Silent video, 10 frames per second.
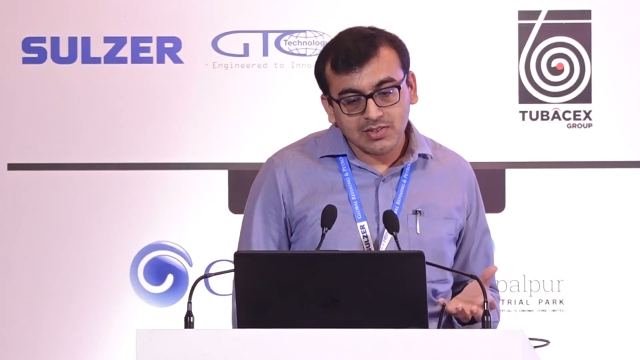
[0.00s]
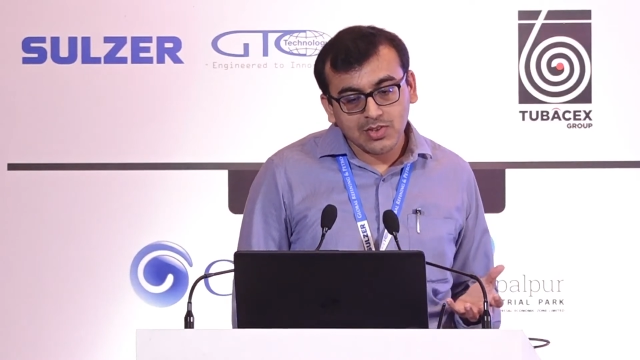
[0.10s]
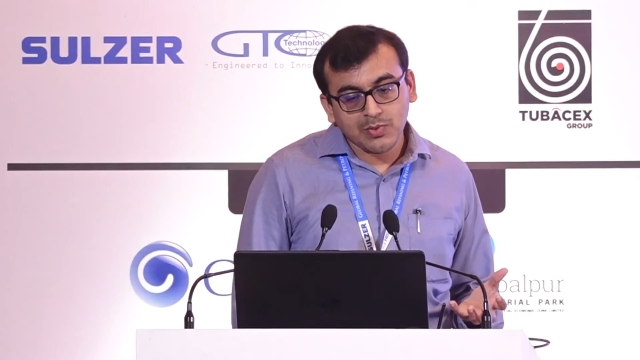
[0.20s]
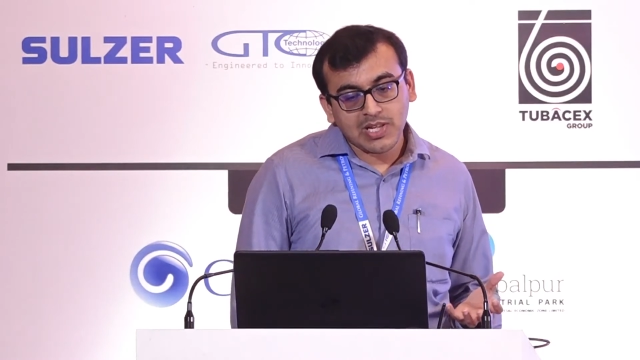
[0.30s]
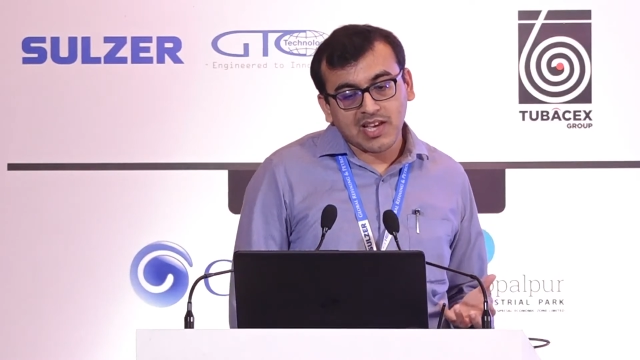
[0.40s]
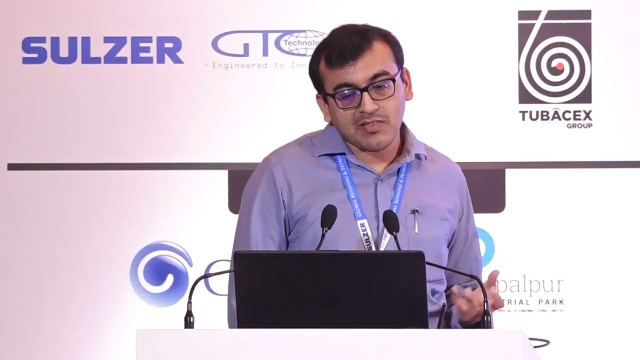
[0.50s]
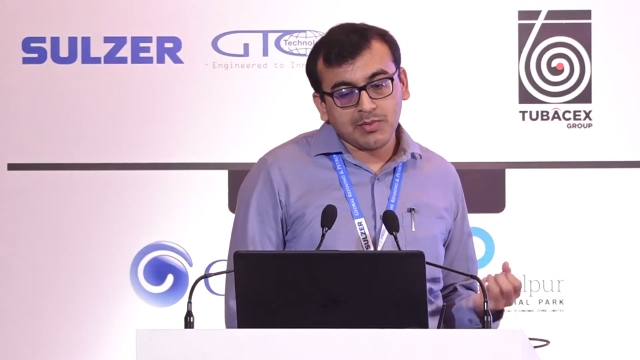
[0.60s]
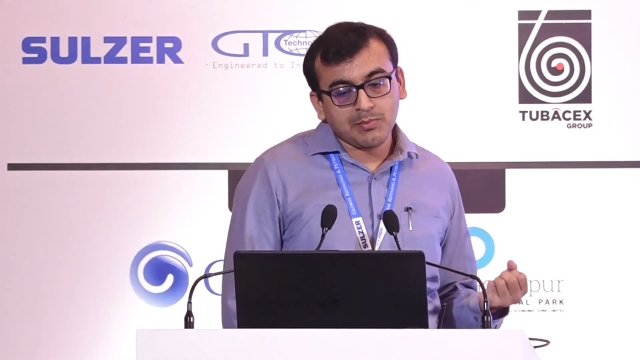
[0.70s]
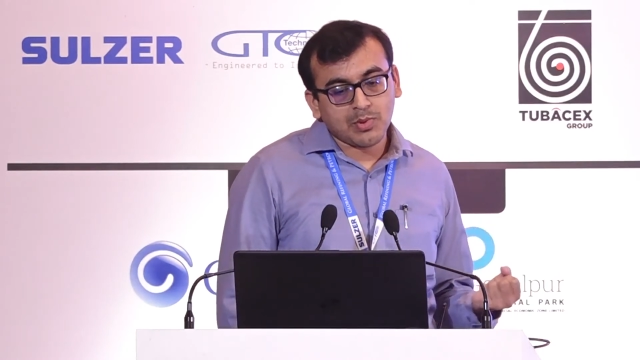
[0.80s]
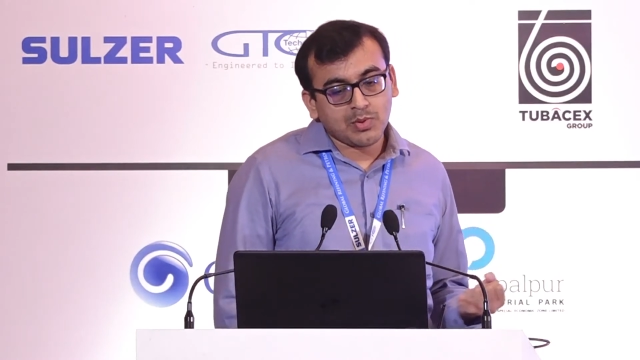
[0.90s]
you will have
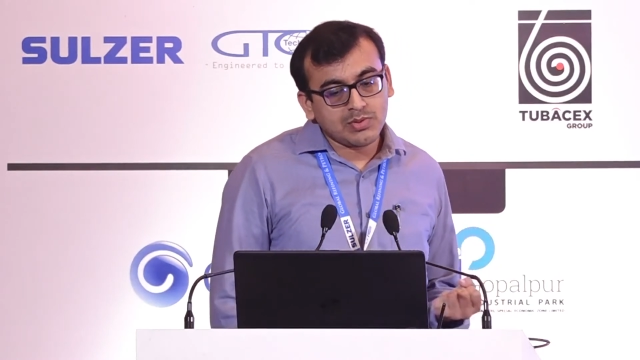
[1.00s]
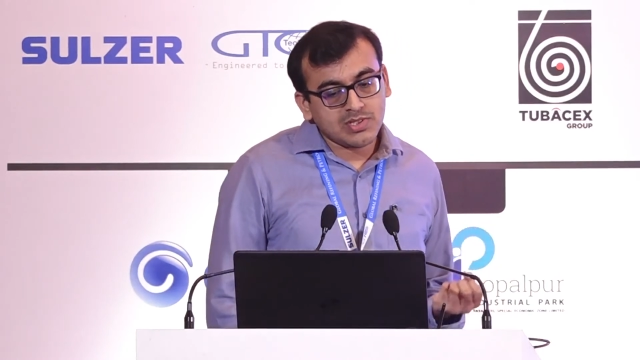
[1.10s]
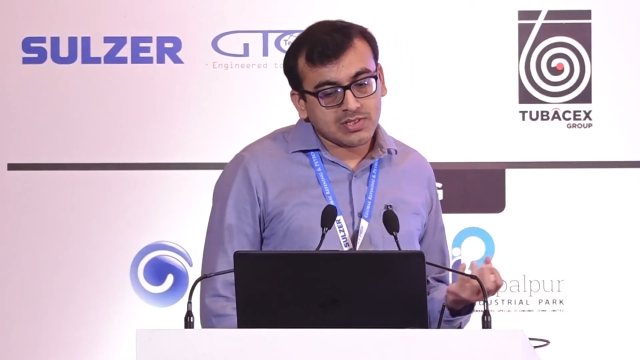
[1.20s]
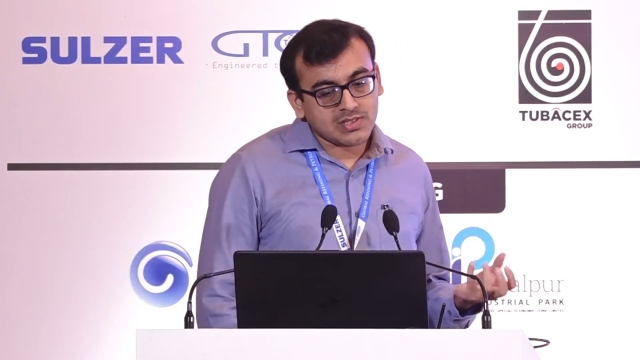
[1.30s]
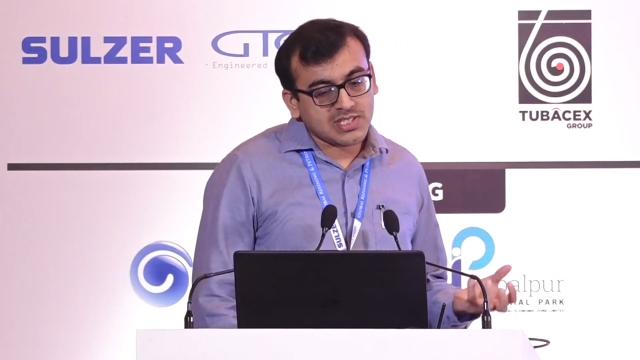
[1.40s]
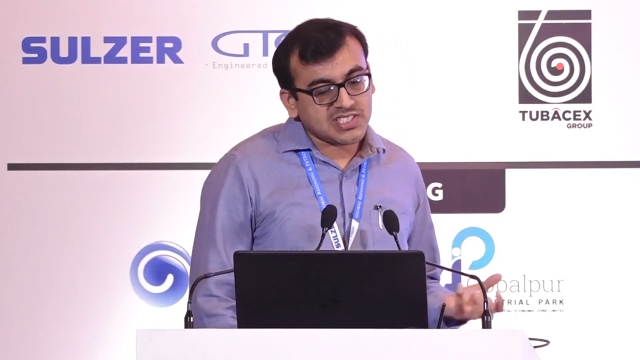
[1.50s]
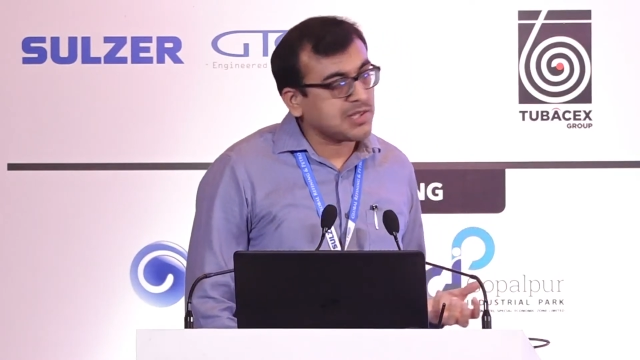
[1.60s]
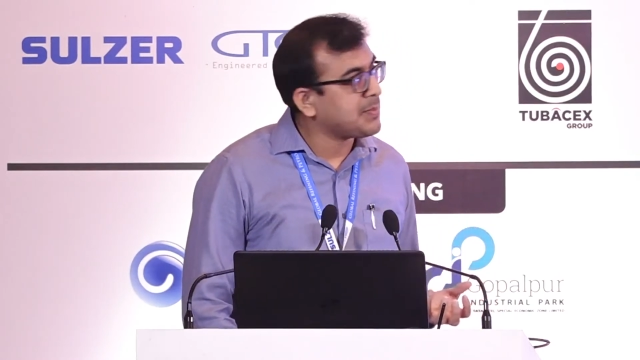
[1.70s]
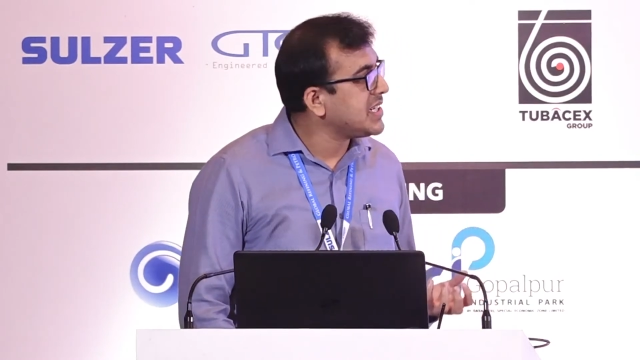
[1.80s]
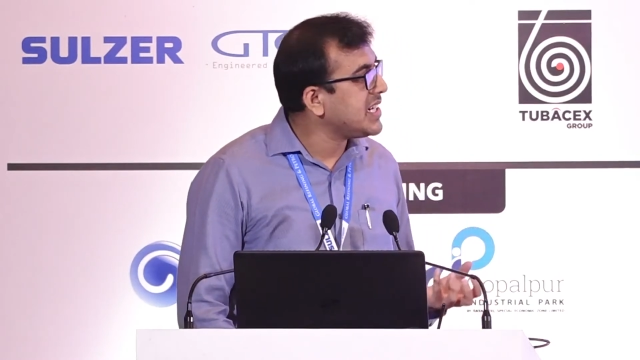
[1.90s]
improved
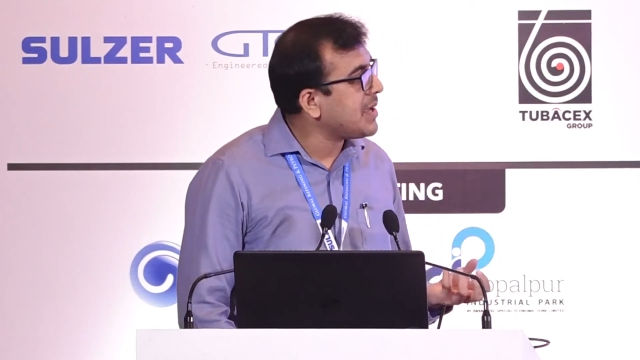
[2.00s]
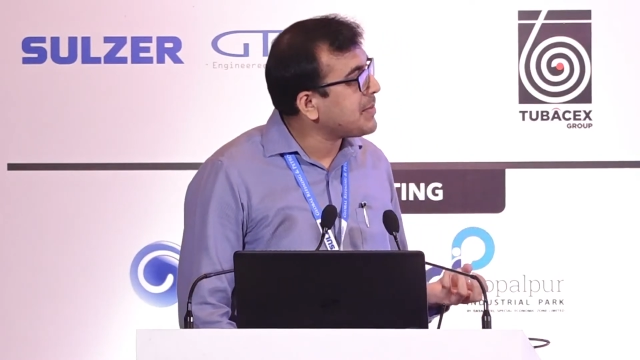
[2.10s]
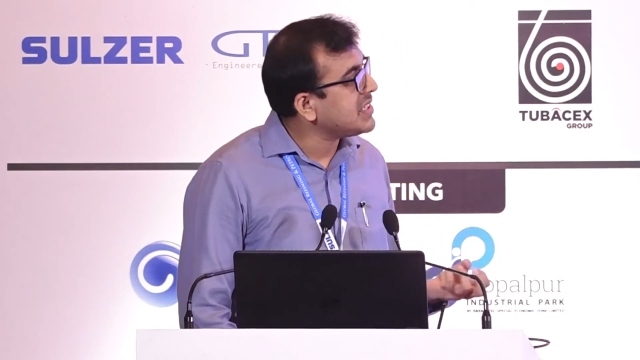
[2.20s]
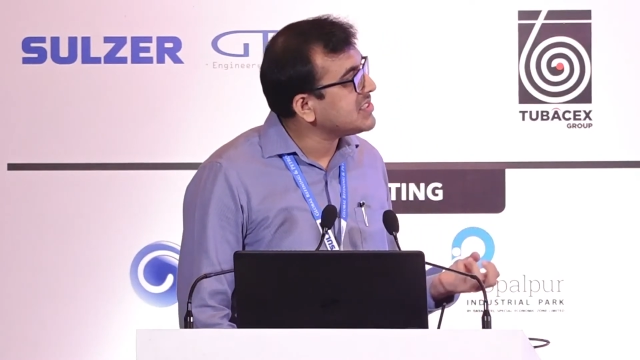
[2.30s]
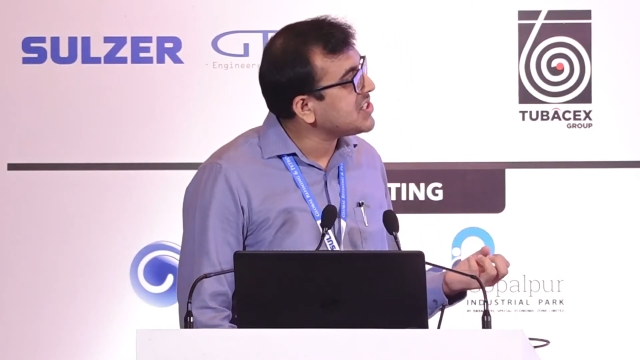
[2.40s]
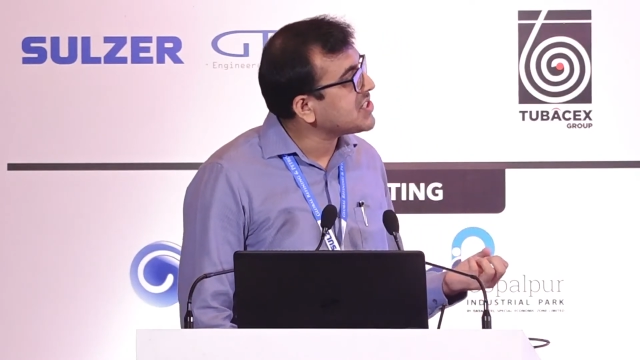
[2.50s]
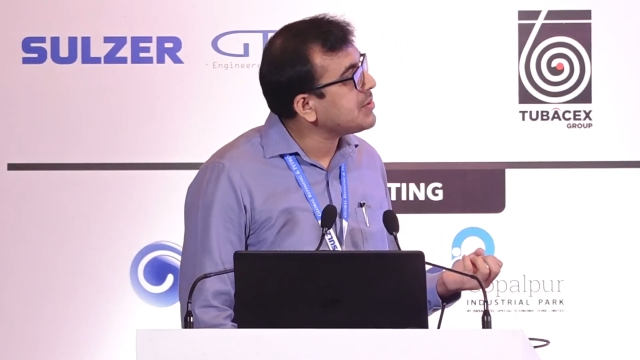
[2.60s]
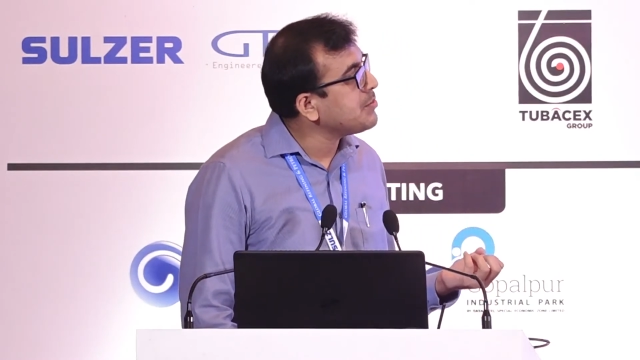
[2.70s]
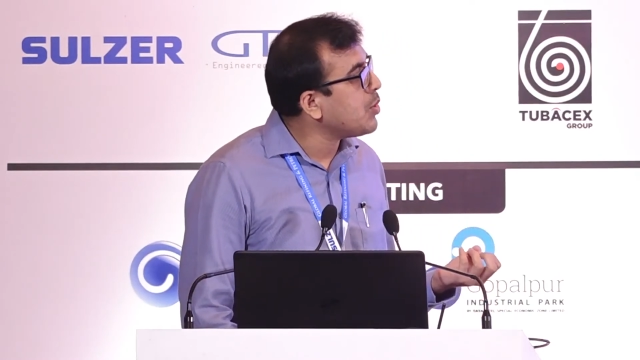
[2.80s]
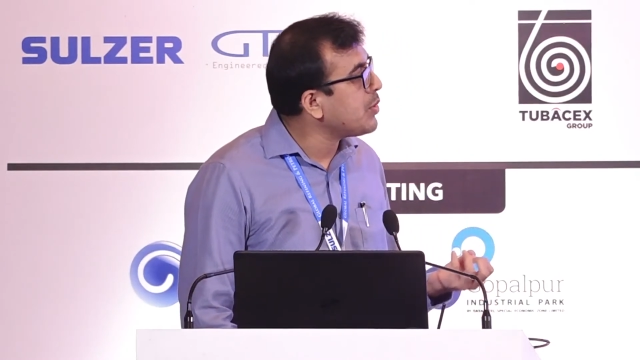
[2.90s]
DCPD
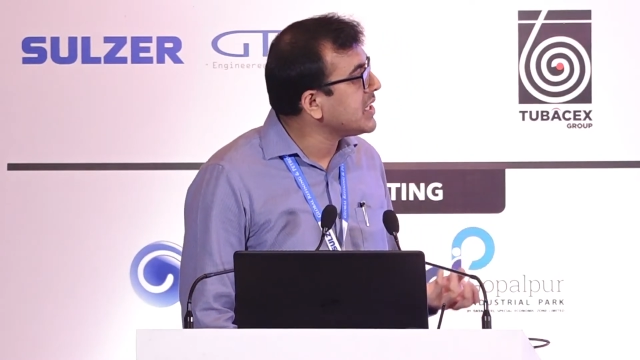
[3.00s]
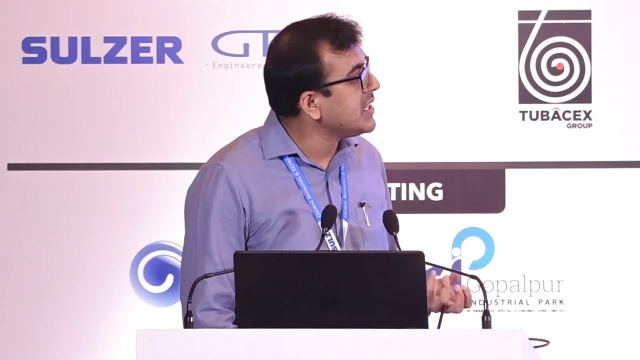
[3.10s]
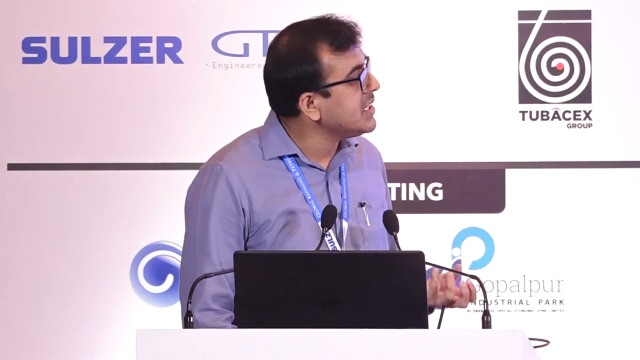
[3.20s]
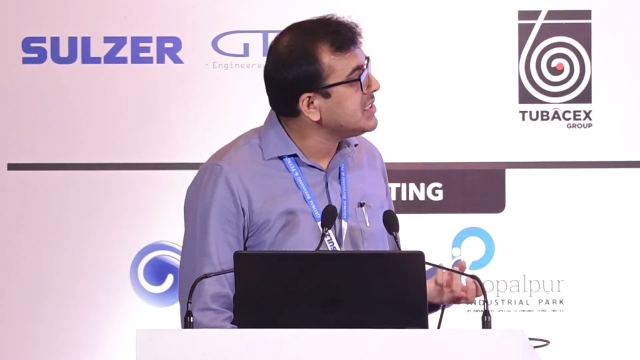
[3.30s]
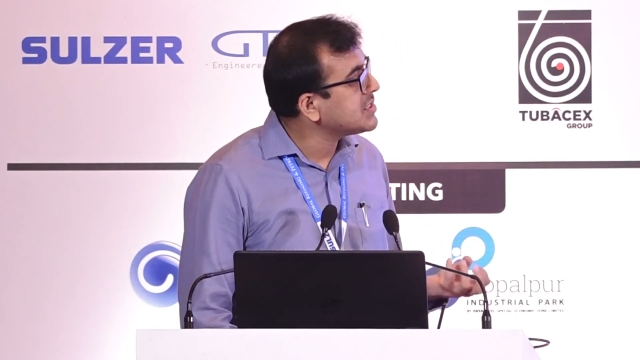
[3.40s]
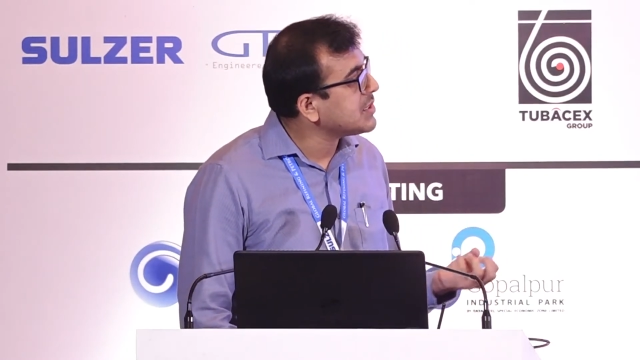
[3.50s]
dimerization, more yields,